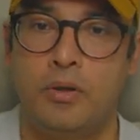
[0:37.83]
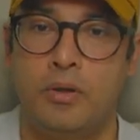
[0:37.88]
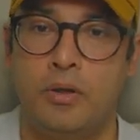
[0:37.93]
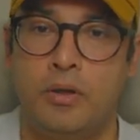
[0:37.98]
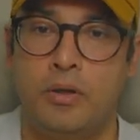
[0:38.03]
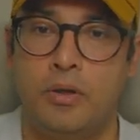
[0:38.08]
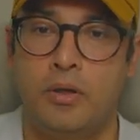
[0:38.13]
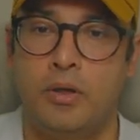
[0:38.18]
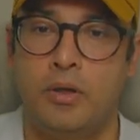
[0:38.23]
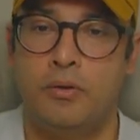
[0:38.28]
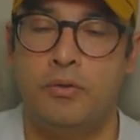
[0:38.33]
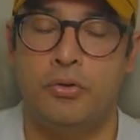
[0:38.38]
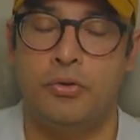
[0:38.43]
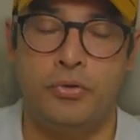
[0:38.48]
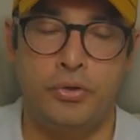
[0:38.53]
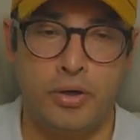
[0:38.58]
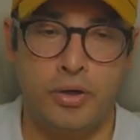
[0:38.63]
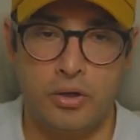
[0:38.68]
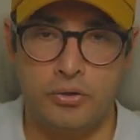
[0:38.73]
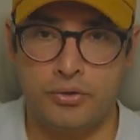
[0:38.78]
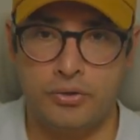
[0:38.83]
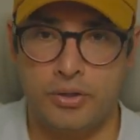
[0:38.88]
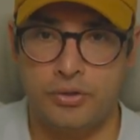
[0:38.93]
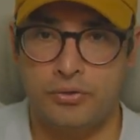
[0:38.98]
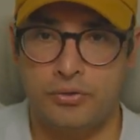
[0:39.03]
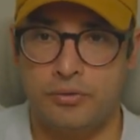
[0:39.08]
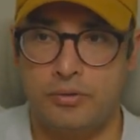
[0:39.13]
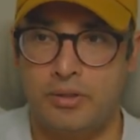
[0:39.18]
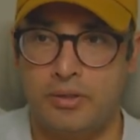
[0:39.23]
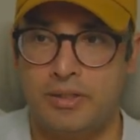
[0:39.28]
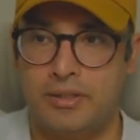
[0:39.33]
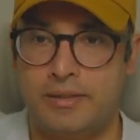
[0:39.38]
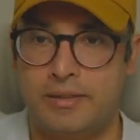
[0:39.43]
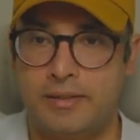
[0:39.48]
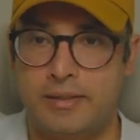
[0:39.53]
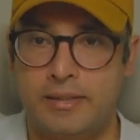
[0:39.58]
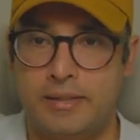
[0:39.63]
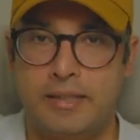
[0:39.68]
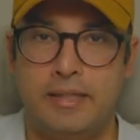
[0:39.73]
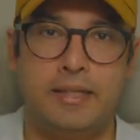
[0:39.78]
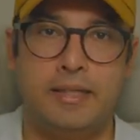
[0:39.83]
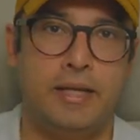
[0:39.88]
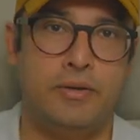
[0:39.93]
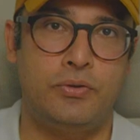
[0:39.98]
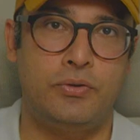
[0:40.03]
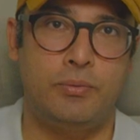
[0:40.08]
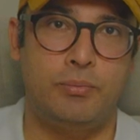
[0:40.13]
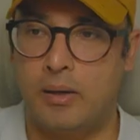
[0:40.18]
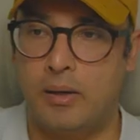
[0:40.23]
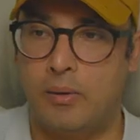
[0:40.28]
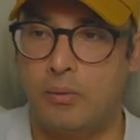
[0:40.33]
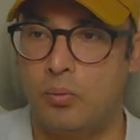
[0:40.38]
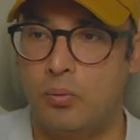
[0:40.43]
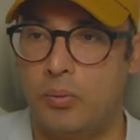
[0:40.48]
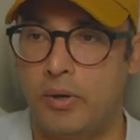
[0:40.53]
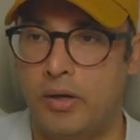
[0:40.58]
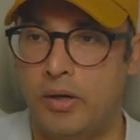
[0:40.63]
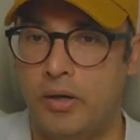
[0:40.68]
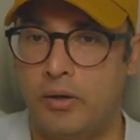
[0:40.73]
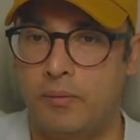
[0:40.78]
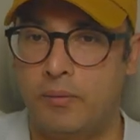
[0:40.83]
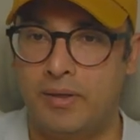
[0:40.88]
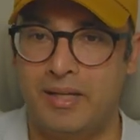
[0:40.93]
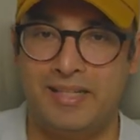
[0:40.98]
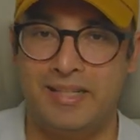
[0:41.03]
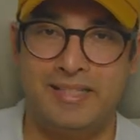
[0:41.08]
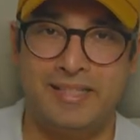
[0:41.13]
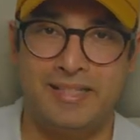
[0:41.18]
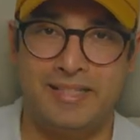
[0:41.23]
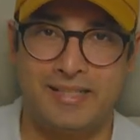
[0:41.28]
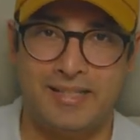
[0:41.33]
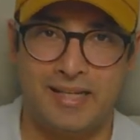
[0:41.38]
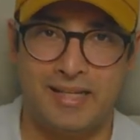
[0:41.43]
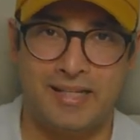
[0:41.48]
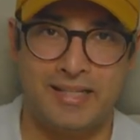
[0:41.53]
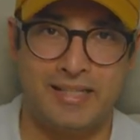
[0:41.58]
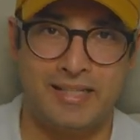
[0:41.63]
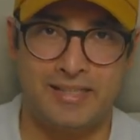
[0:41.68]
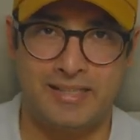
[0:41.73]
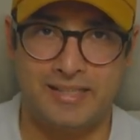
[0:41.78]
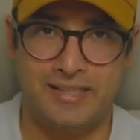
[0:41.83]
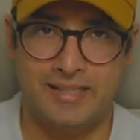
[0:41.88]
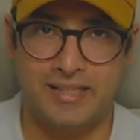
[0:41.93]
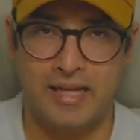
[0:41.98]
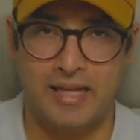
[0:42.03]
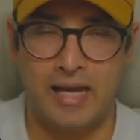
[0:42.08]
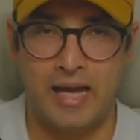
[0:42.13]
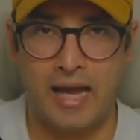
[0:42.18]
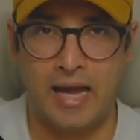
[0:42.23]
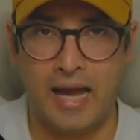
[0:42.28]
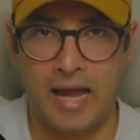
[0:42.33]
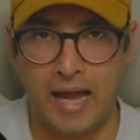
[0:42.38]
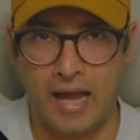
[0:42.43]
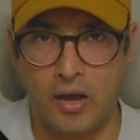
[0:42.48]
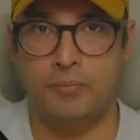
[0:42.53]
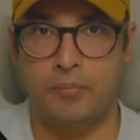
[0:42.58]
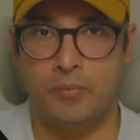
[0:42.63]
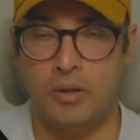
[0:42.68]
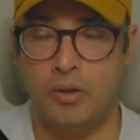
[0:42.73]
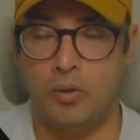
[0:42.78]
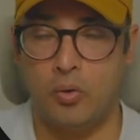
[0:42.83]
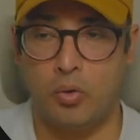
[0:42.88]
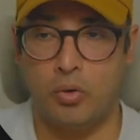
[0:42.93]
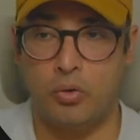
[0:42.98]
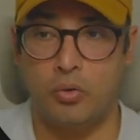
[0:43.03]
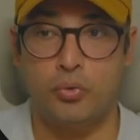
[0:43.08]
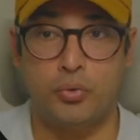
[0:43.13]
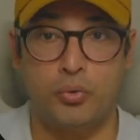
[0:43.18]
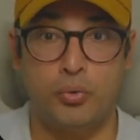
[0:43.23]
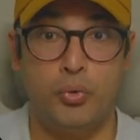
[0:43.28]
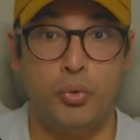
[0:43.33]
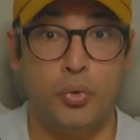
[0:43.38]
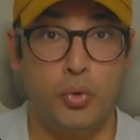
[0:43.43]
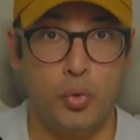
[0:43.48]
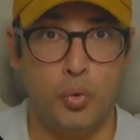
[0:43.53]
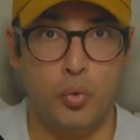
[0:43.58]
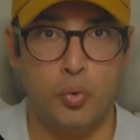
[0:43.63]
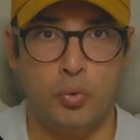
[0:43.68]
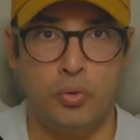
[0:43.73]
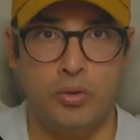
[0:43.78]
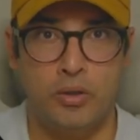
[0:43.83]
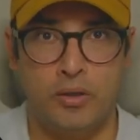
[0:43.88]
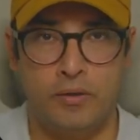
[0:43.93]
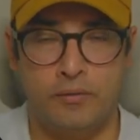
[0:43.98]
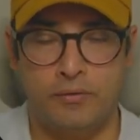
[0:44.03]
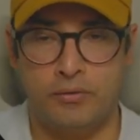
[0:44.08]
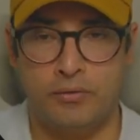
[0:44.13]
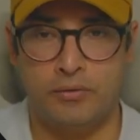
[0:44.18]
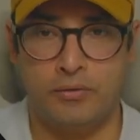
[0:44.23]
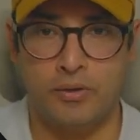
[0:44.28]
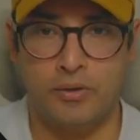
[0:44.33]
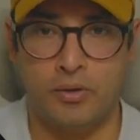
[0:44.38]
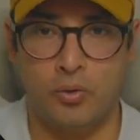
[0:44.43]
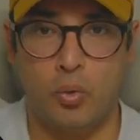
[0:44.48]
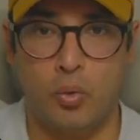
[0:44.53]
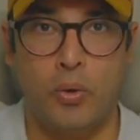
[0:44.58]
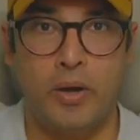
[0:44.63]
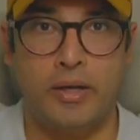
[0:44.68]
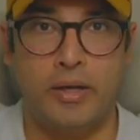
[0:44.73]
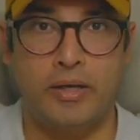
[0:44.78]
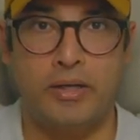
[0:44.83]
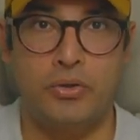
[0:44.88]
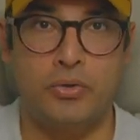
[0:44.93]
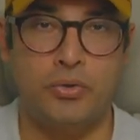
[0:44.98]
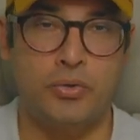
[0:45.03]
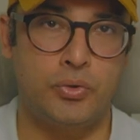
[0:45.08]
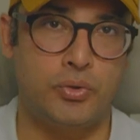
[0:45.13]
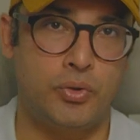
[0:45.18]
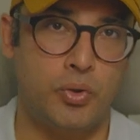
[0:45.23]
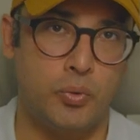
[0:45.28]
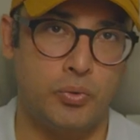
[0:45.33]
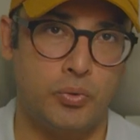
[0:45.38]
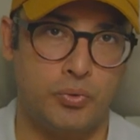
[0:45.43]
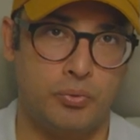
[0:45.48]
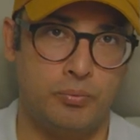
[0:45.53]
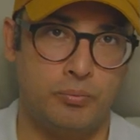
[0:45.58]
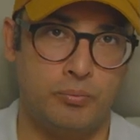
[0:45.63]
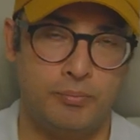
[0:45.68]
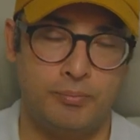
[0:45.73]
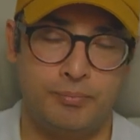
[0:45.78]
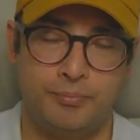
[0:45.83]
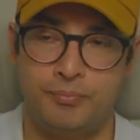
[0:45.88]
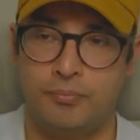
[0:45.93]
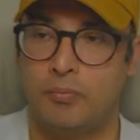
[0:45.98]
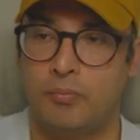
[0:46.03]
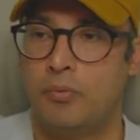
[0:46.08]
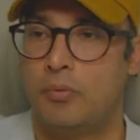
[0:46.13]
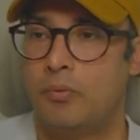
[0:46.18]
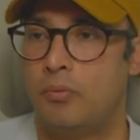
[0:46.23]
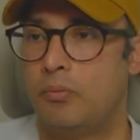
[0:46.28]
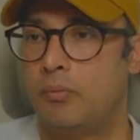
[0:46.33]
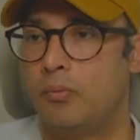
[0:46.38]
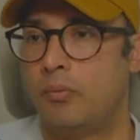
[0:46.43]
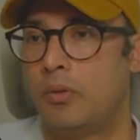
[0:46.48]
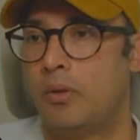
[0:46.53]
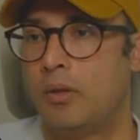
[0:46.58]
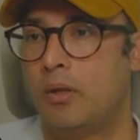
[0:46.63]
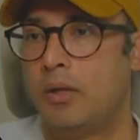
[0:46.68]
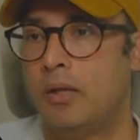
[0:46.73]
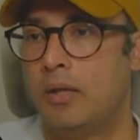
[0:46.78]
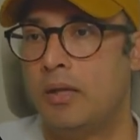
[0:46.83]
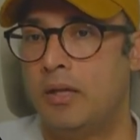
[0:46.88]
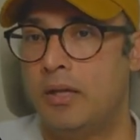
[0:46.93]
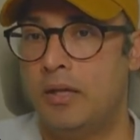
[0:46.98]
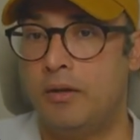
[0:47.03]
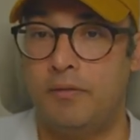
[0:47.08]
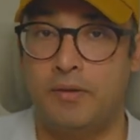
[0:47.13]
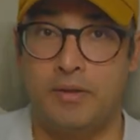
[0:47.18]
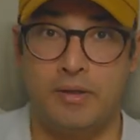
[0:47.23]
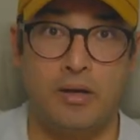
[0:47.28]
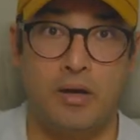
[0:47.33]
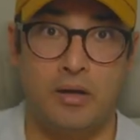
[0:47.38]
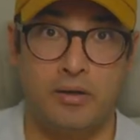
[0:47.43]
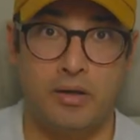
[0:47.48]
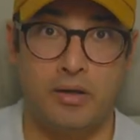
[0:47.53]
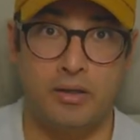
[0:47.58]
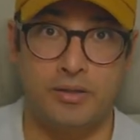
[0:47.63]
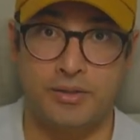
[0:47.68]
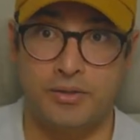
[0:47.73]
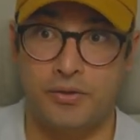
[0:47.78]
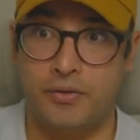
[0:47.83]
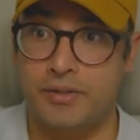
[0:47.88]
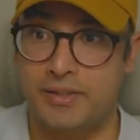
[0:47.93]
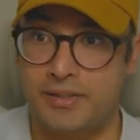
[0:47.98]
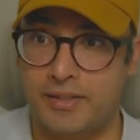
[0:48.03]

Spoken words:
The triage agent is an entry point where it decides how or to who the query should go to if it can't answer itself.